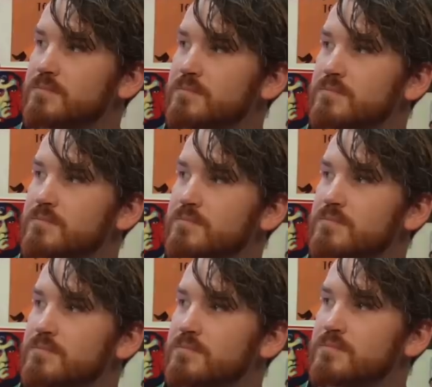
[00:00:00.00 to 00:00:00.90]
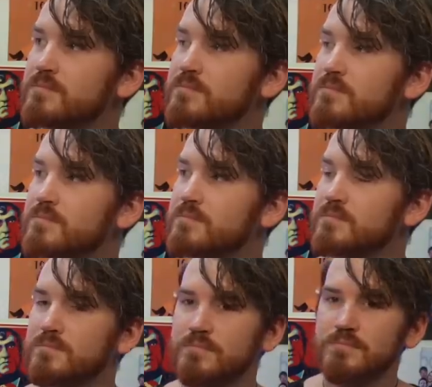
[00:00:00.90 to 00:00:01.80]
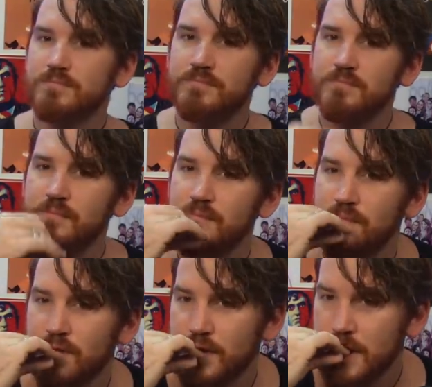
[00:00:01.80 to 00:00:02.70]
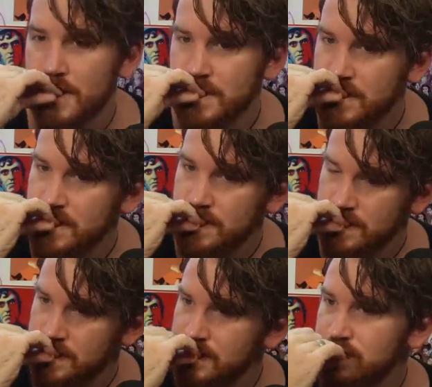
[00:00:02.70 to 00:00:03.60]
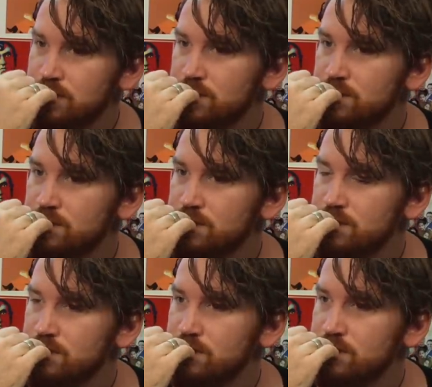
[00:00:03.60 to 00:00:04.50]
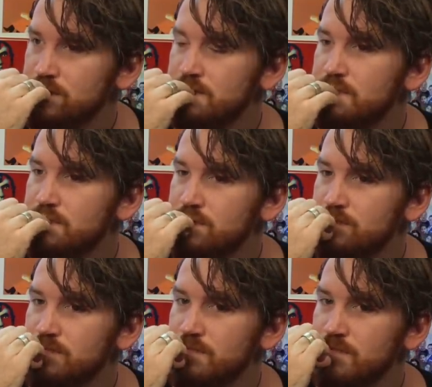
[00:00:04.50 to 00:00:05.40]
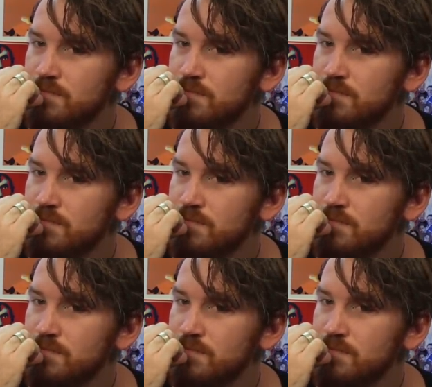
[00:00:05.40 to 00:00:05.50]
This person isn't speaking.